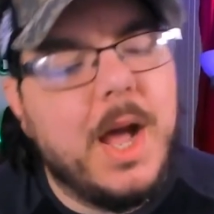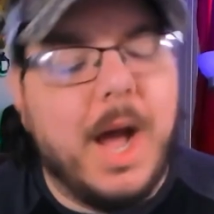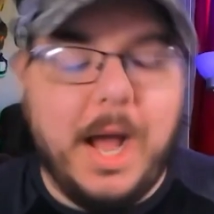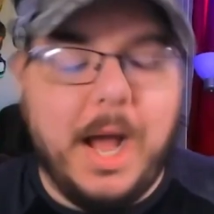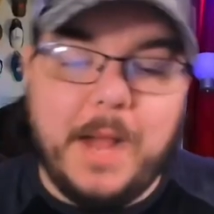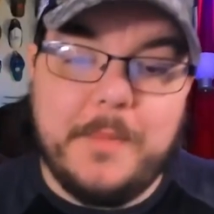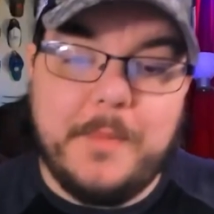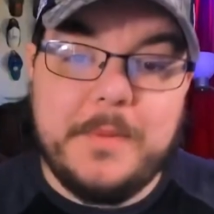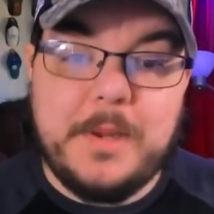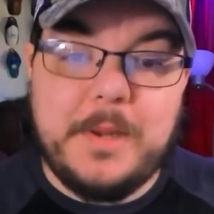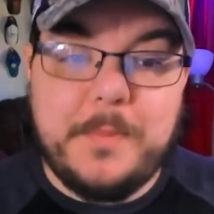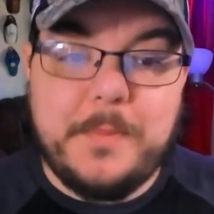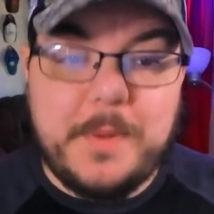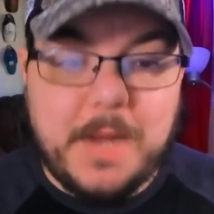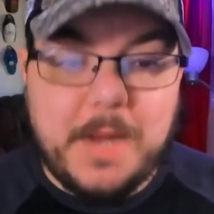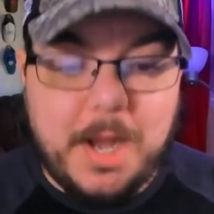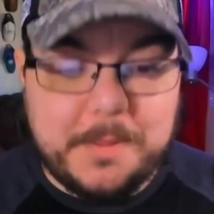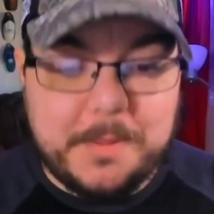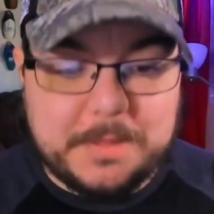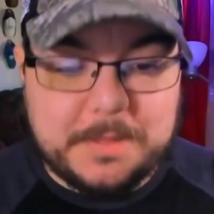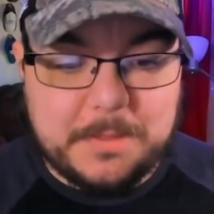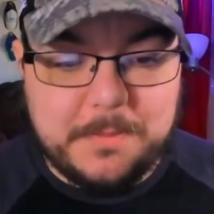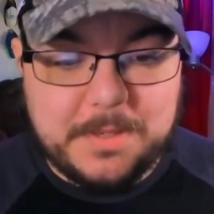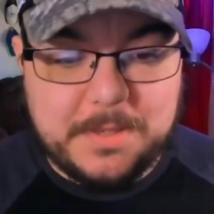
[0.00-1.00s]
I'm going to be
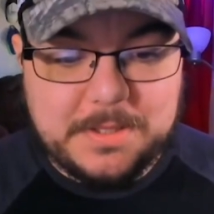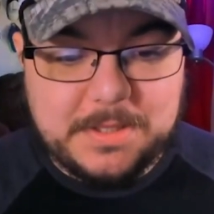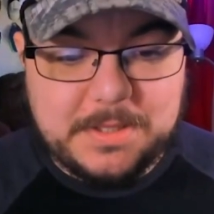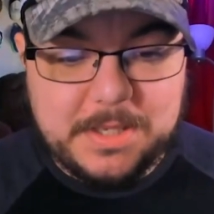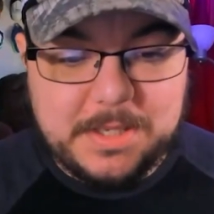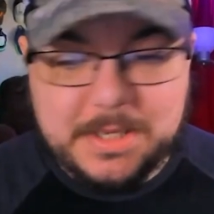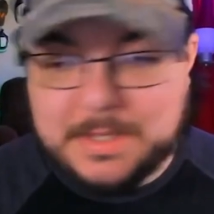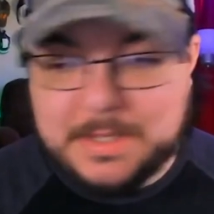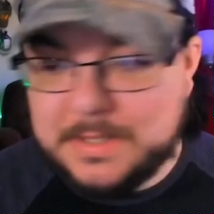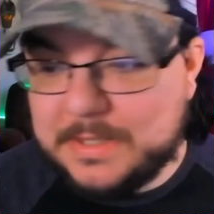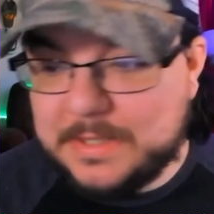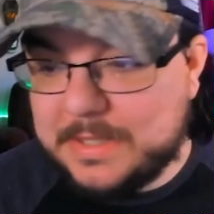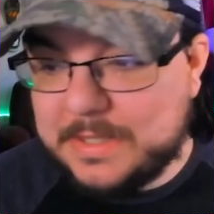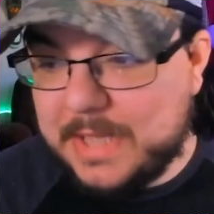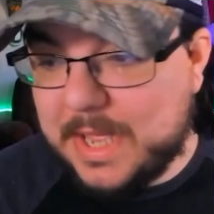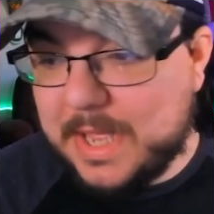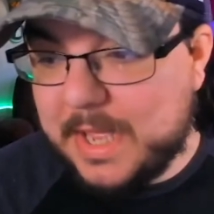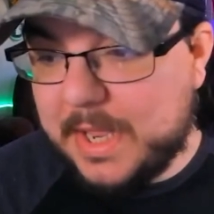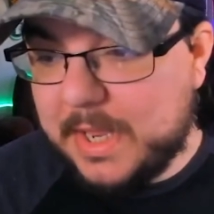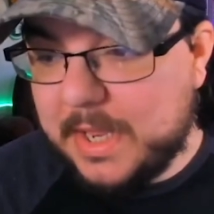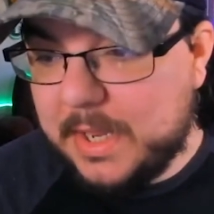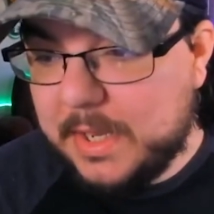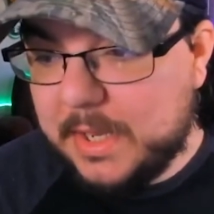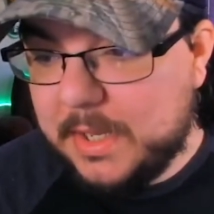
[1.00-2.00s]
optimistic and
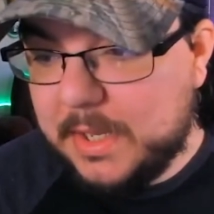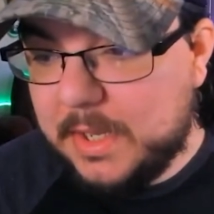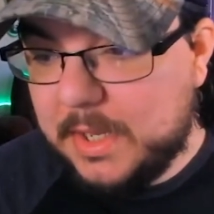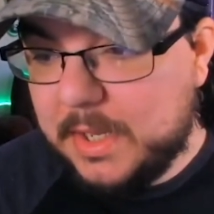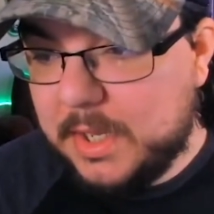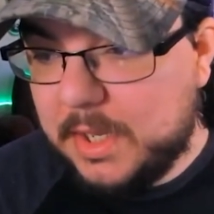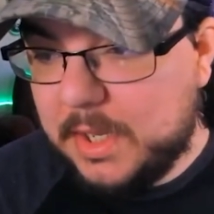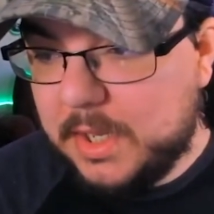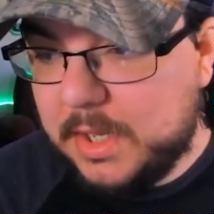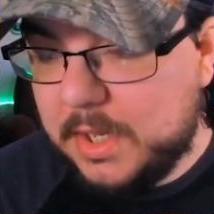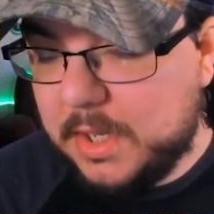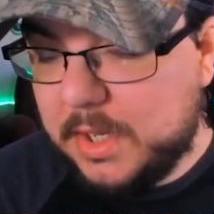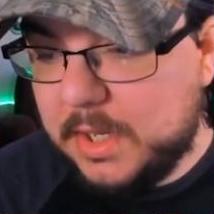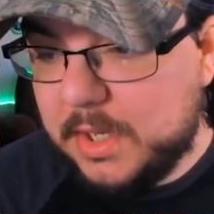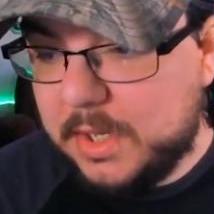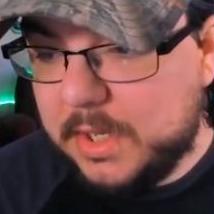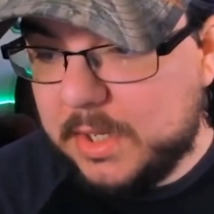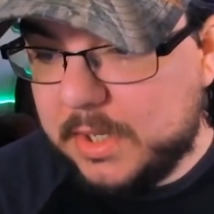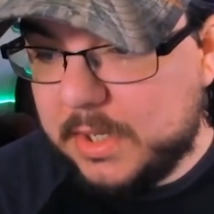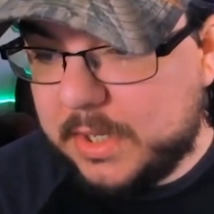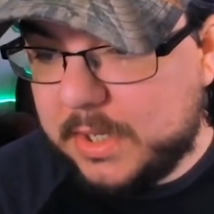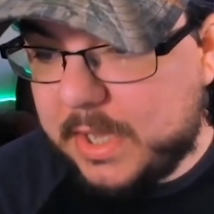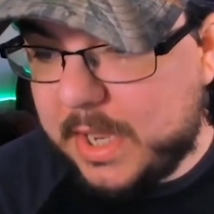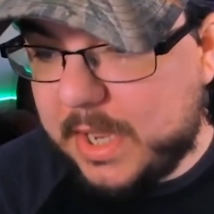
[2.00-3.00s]
say
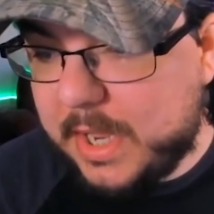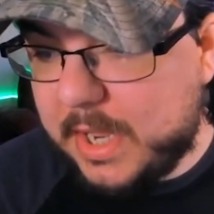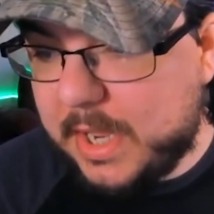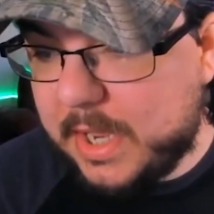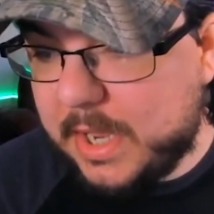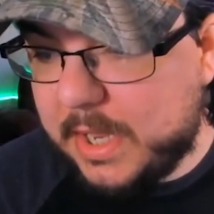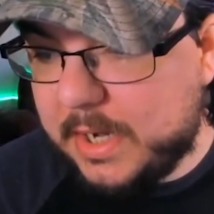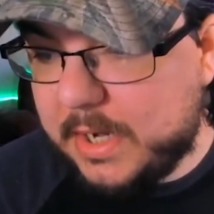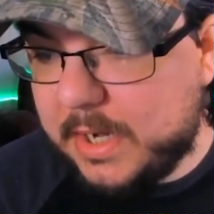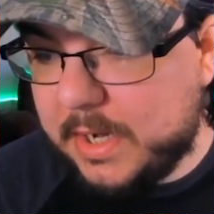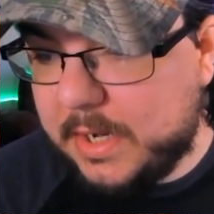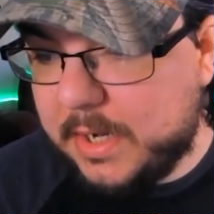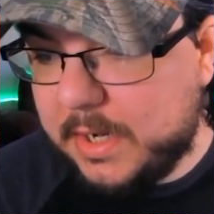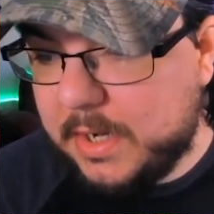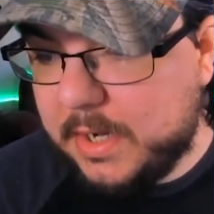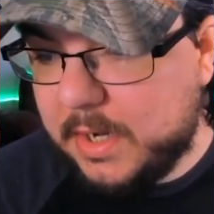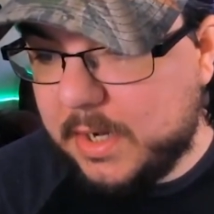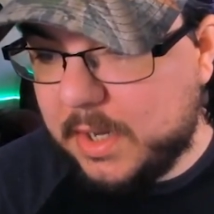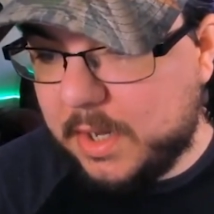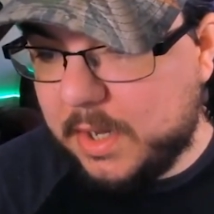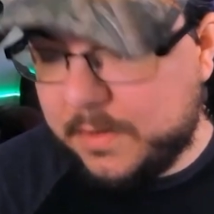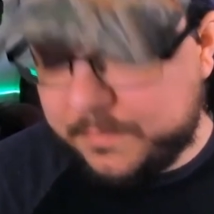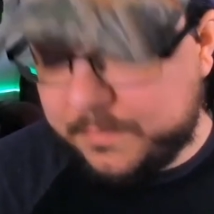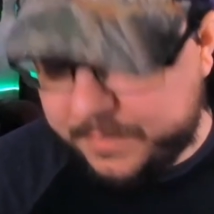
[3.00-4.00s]
can
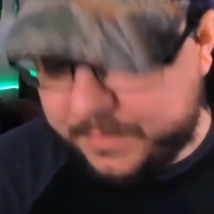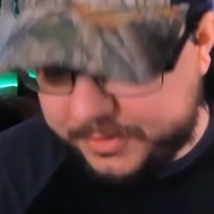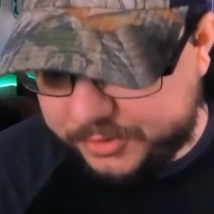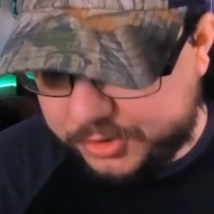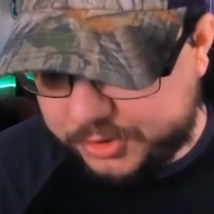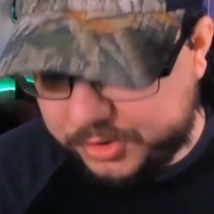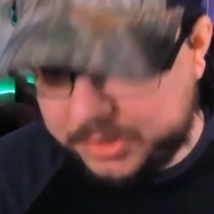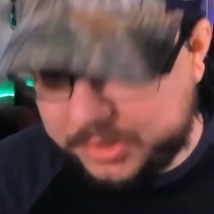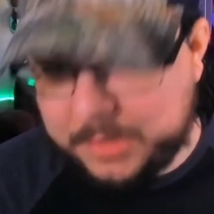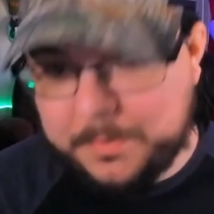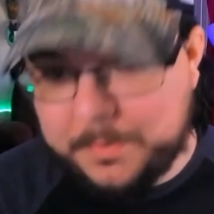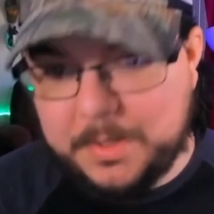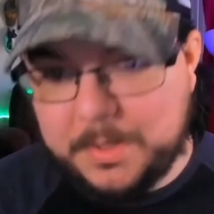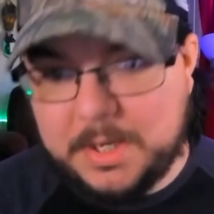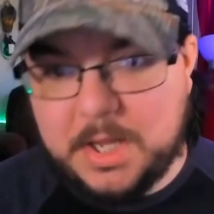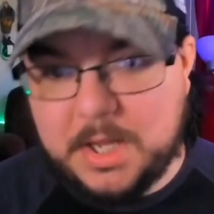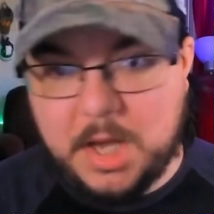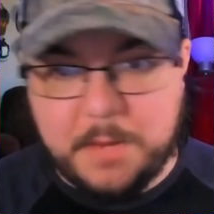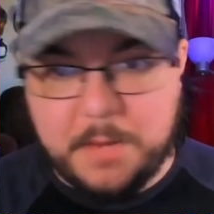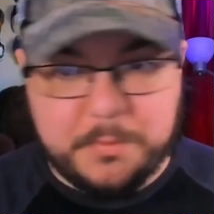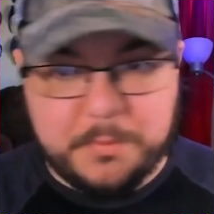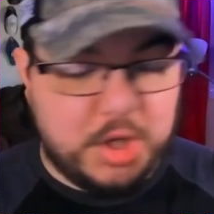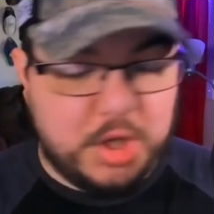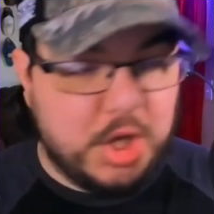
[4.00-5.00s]
eventually
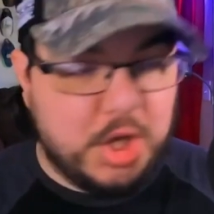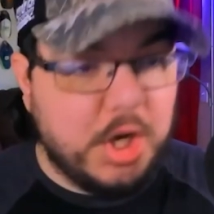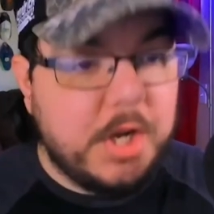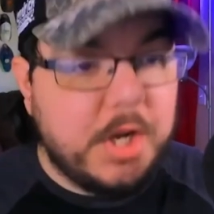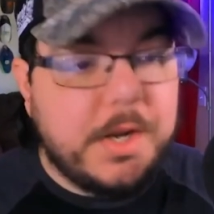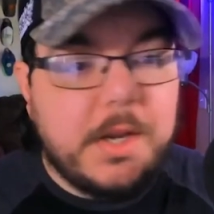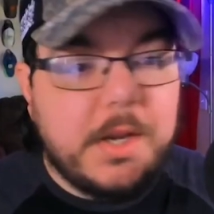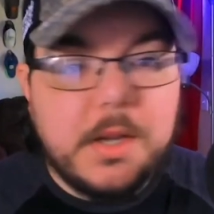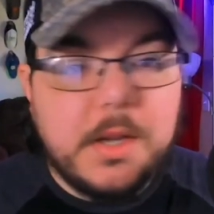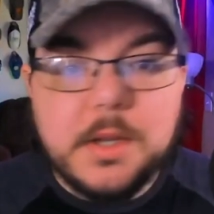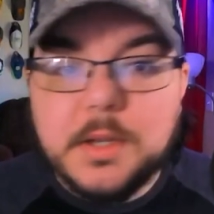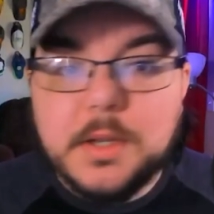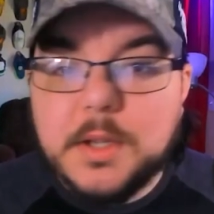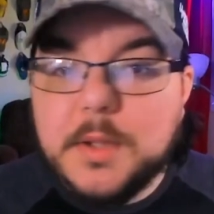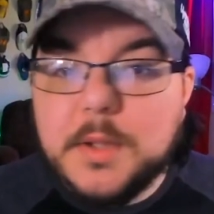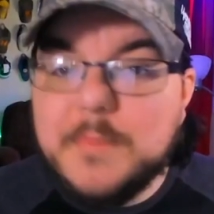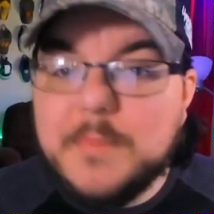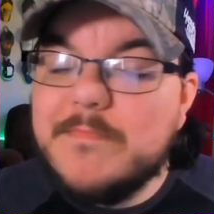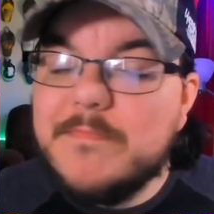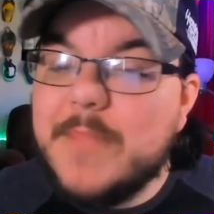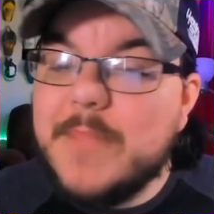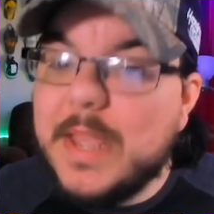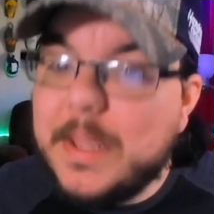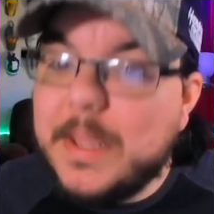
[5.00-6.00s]
become good.
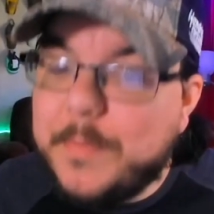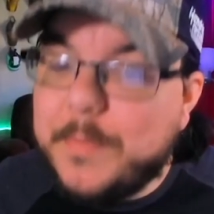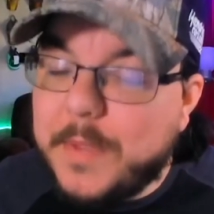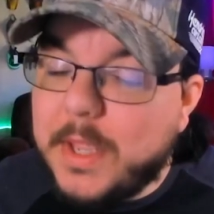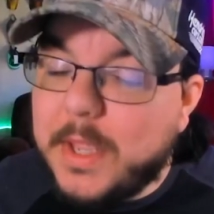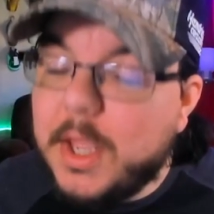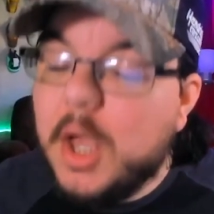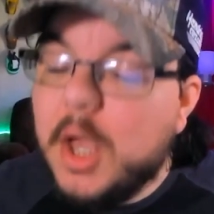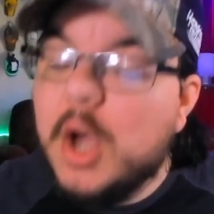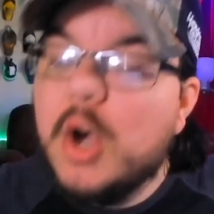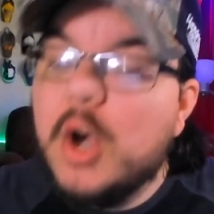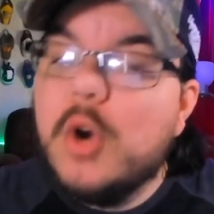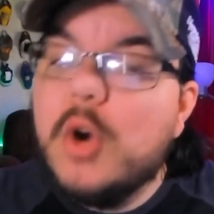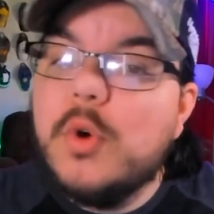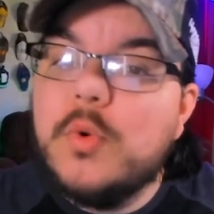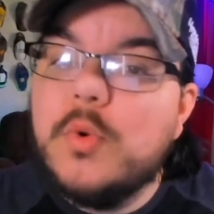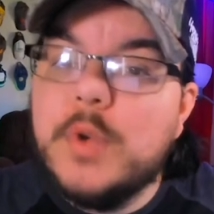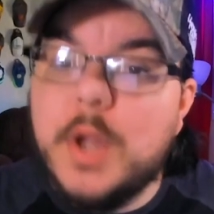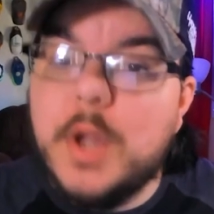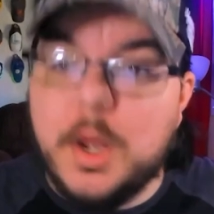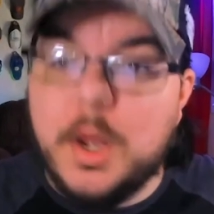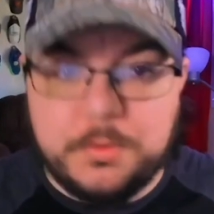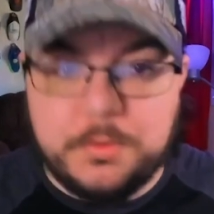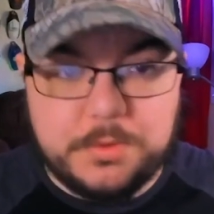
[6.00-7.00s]
Maybe. Who
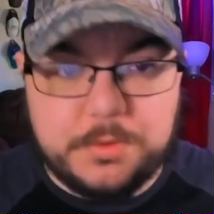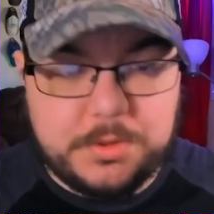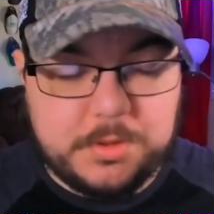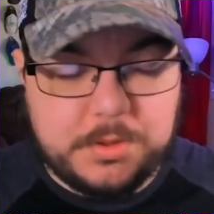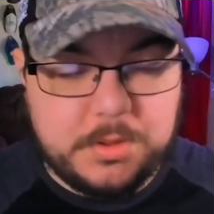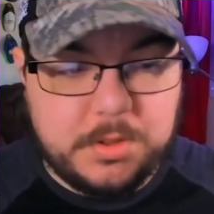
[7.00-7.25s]
knows?